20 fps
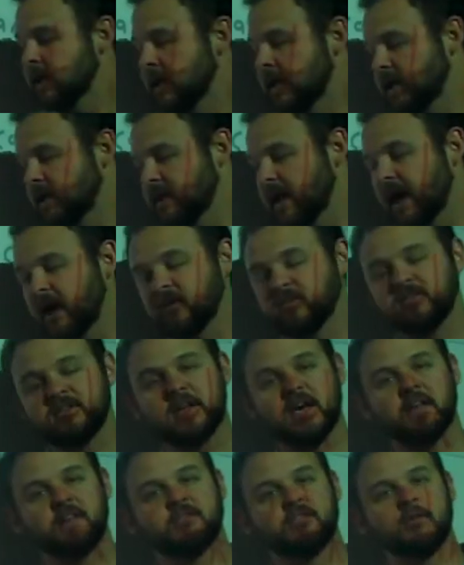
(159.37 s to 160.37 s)
He allows
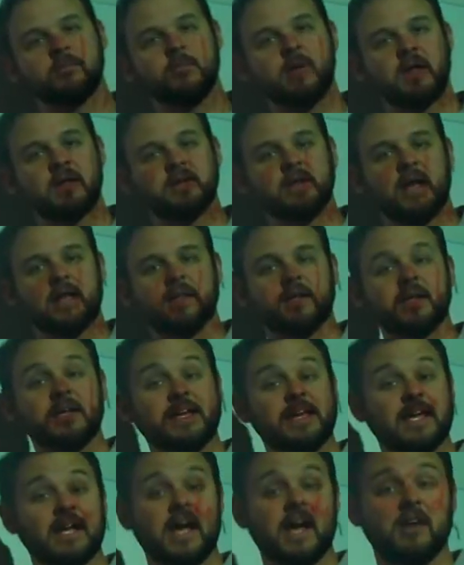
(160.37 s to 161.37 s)
Nelson Mandela to
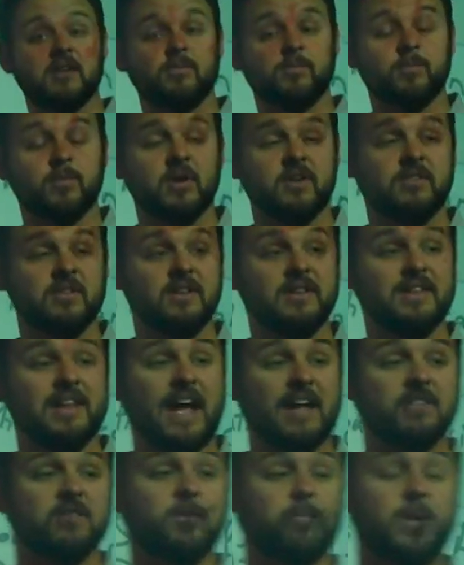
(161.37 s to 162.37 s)
get out of prison.
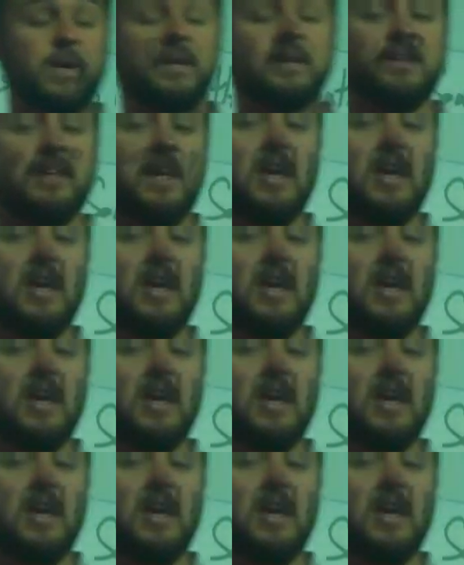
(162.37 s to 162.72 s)
That's a big